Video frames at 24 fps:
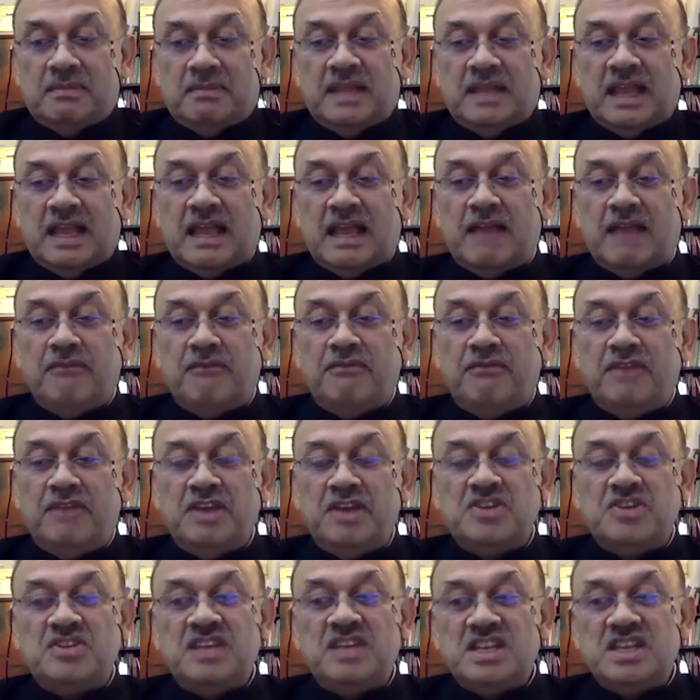They can
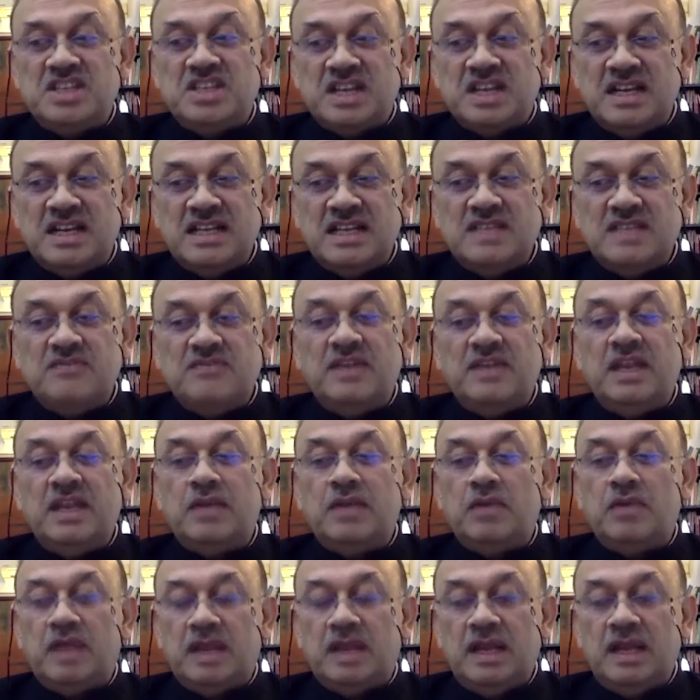finish their journeys very
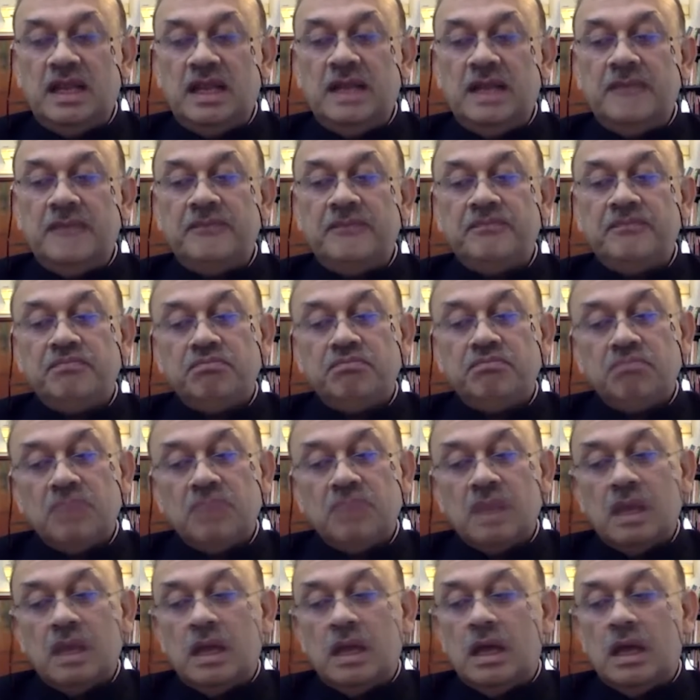quickly.
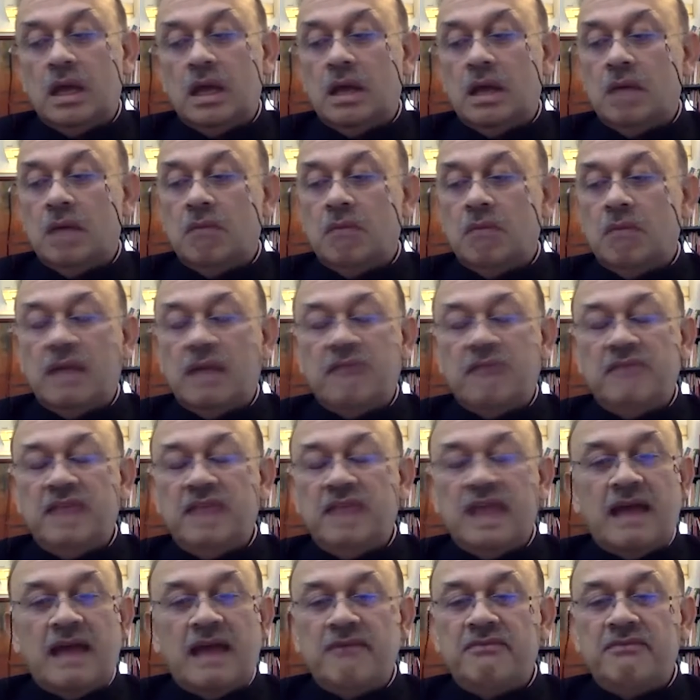And we
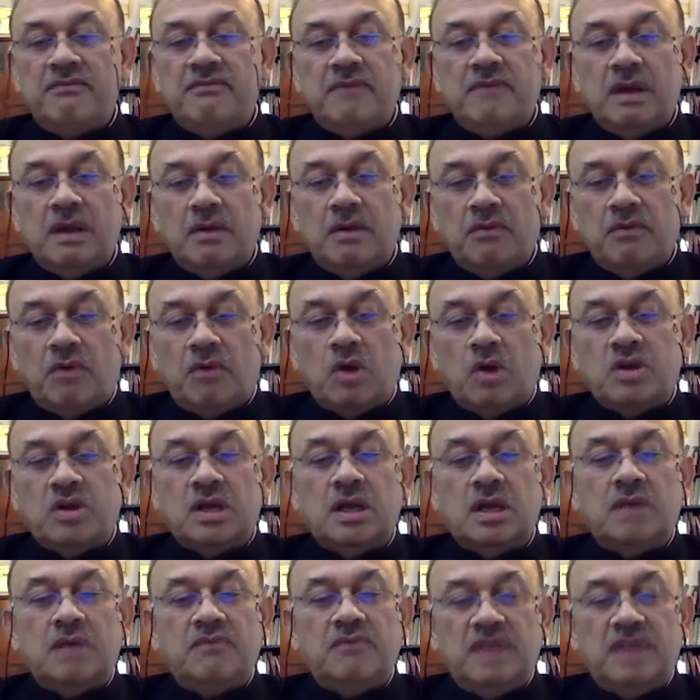have
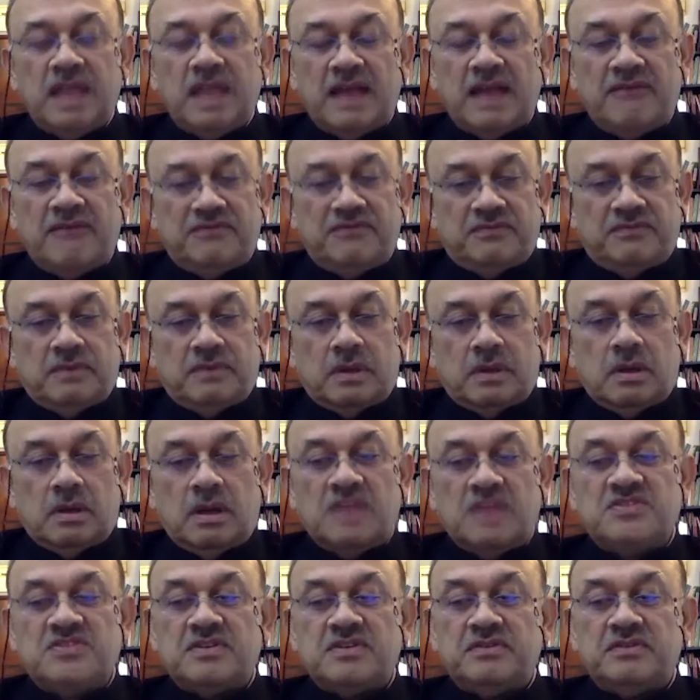water, we have
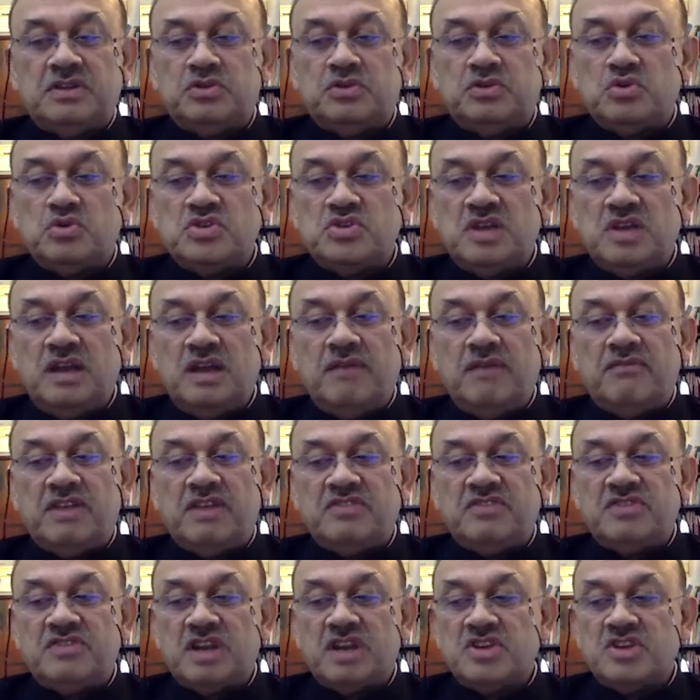rest of the social
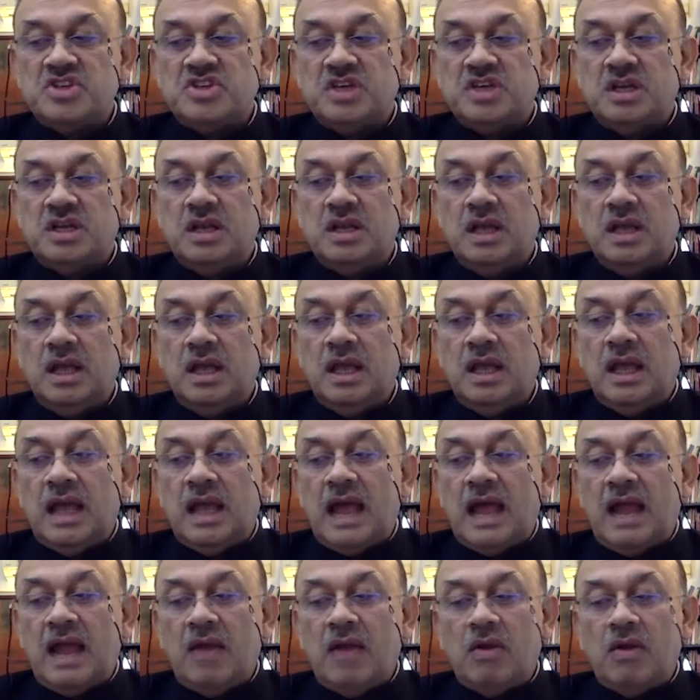infrastructure.
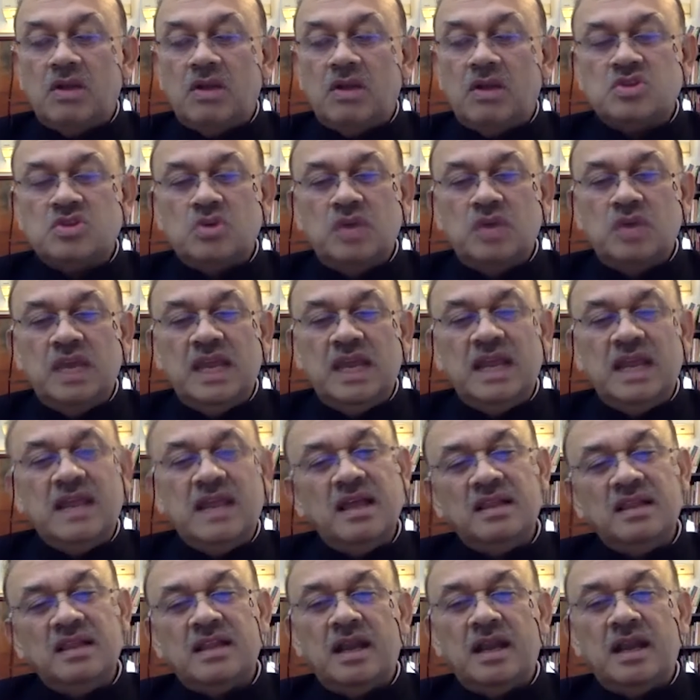And also
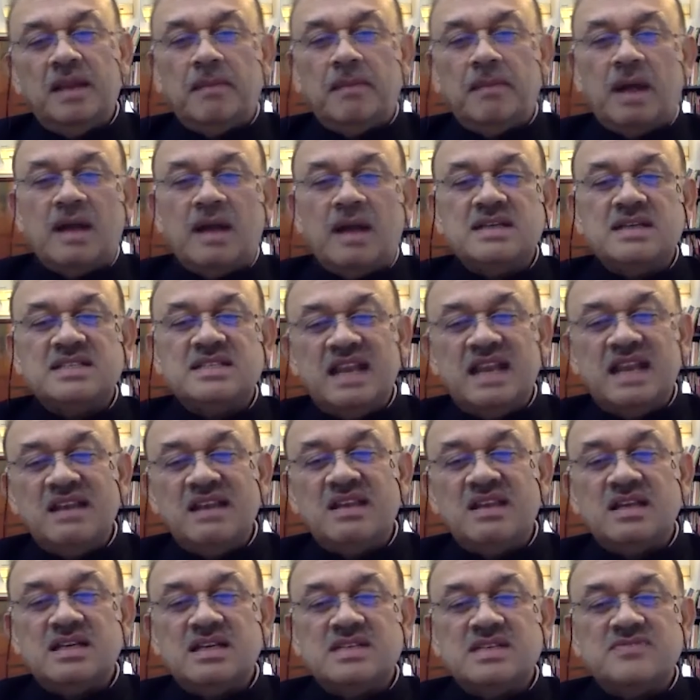linking the demand
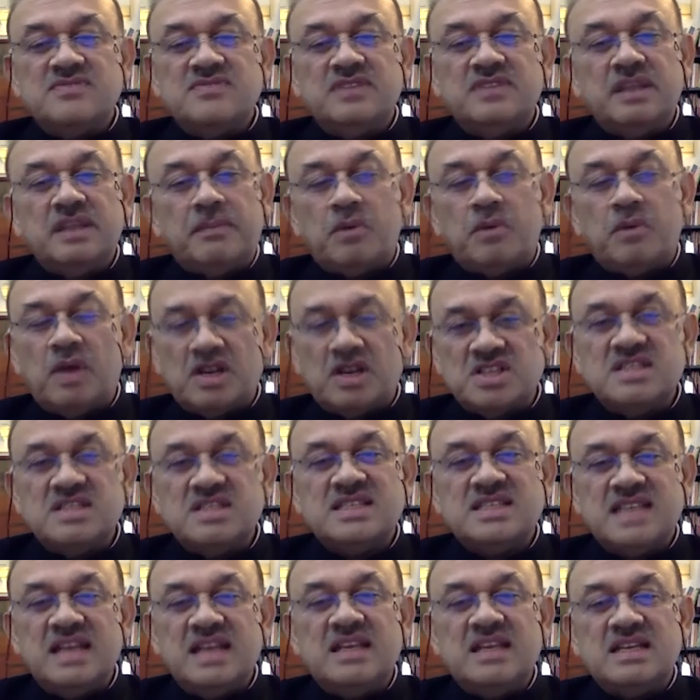centers with the production
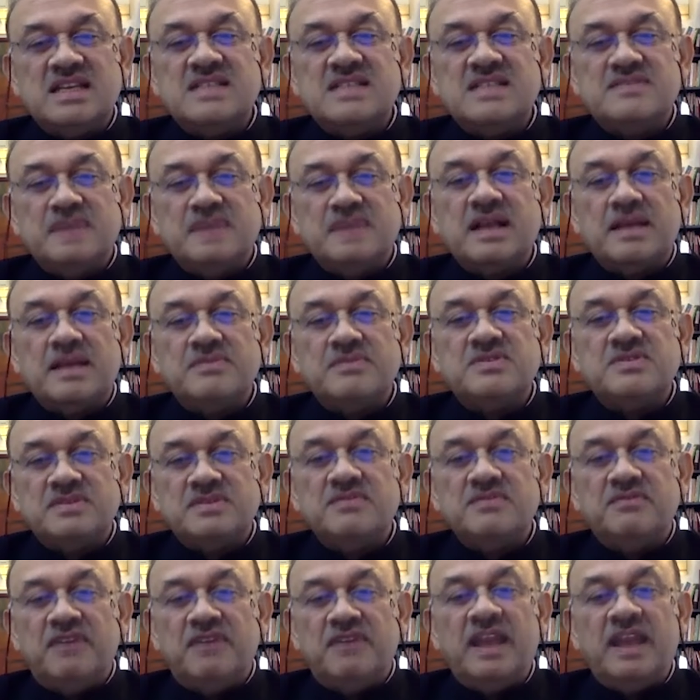centers becomes
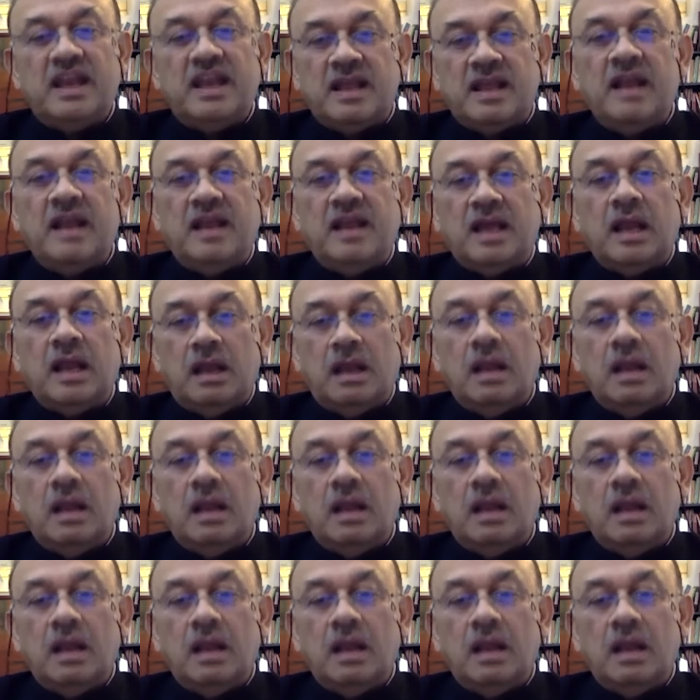very critical.